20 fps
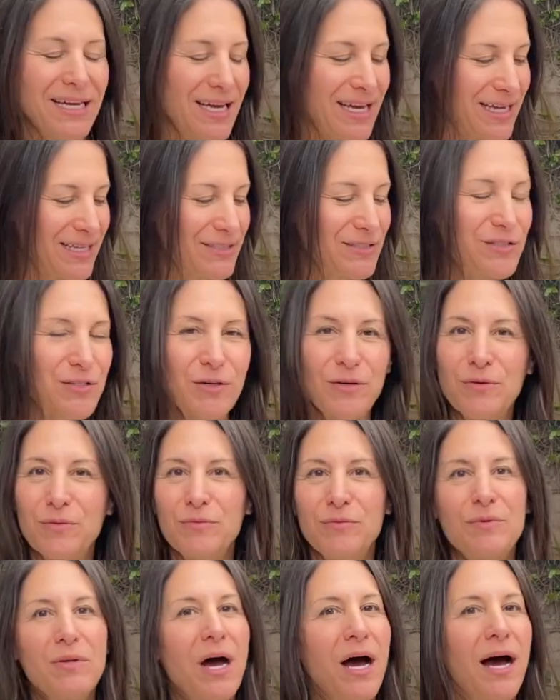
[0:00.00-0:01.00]
And so
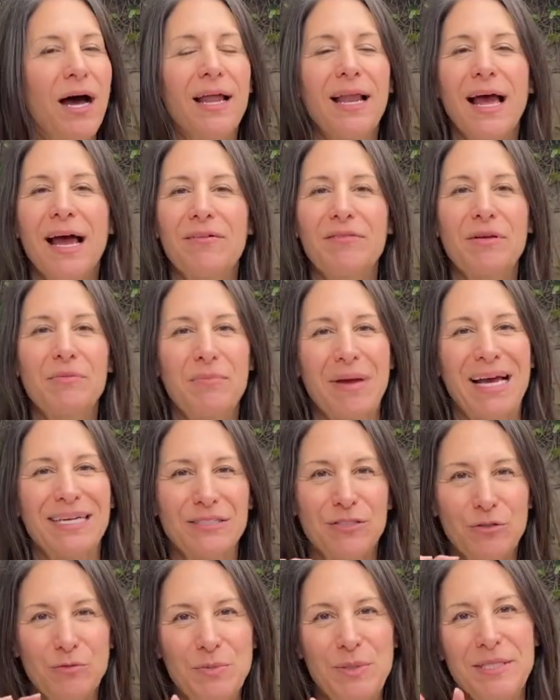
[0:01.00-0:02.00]
not having
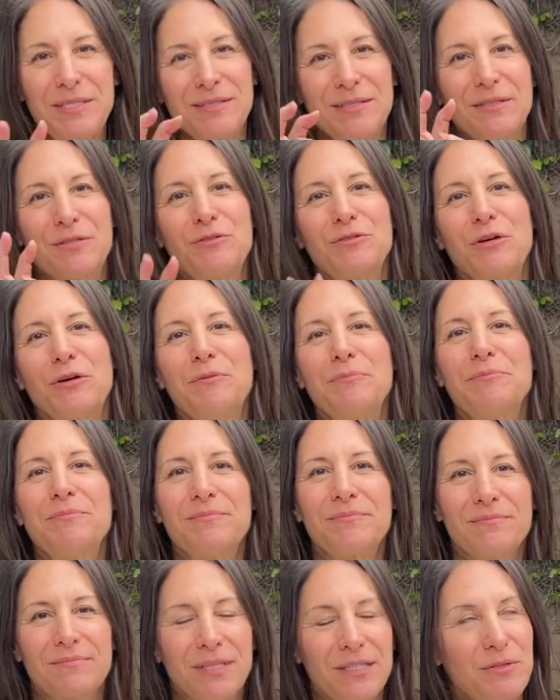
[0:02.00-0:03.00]
masterpiece syndrome.
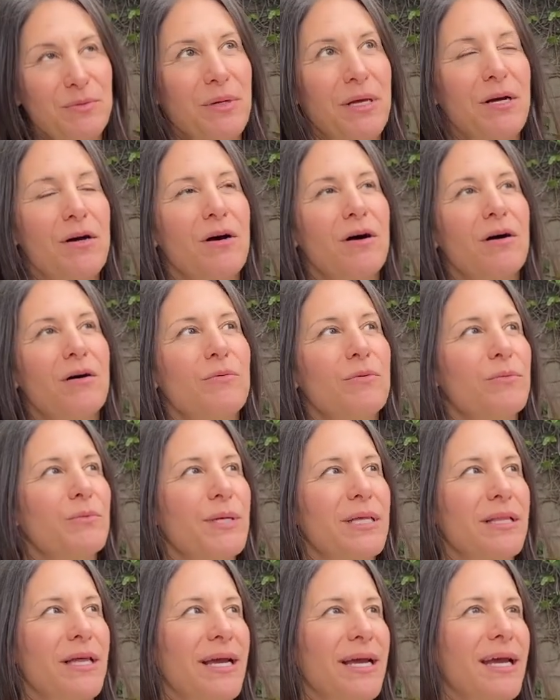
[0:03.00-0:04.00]
That's what I call when
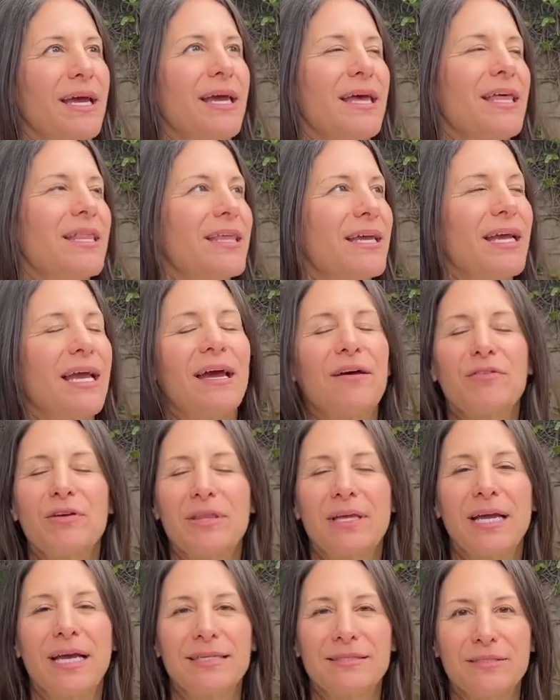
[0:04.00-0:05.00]
we think
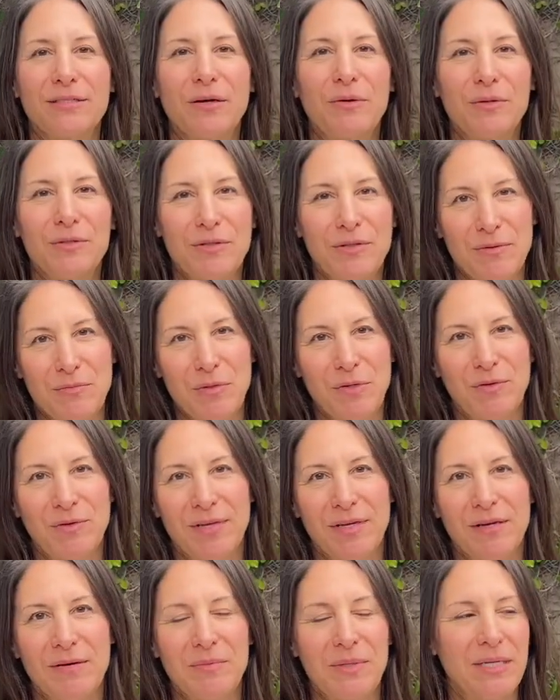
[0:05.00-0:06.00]
everything has to go into the
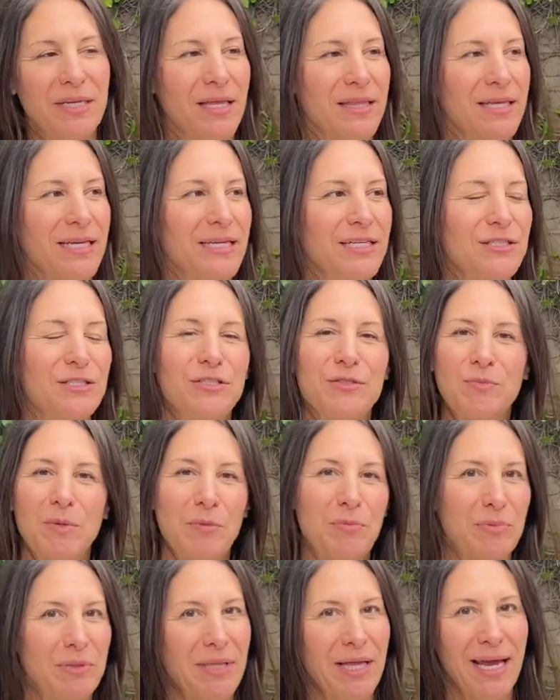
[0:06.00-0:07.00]
museum and nothing can just be
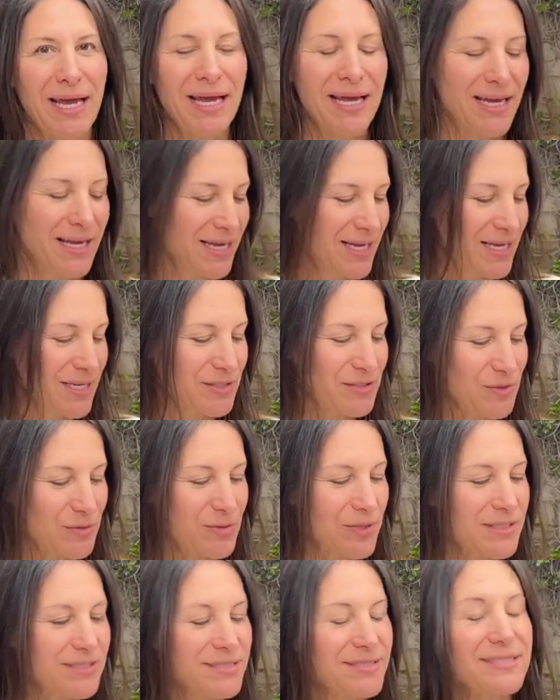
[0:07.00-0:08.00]
play. So
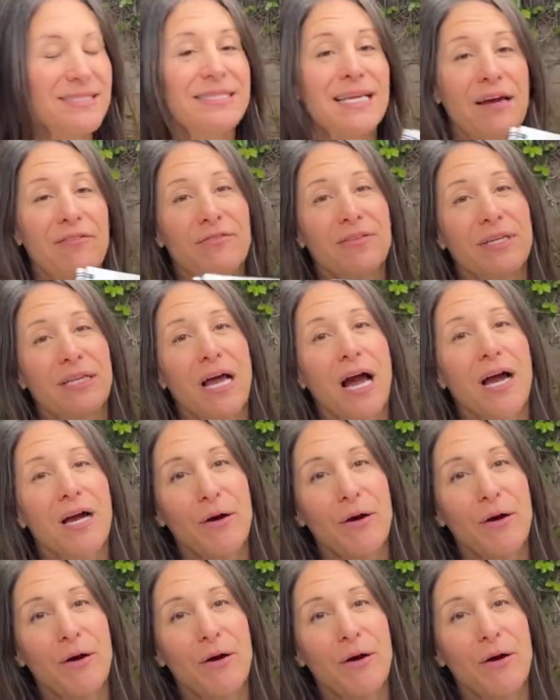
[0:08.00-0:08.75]
this is definitely not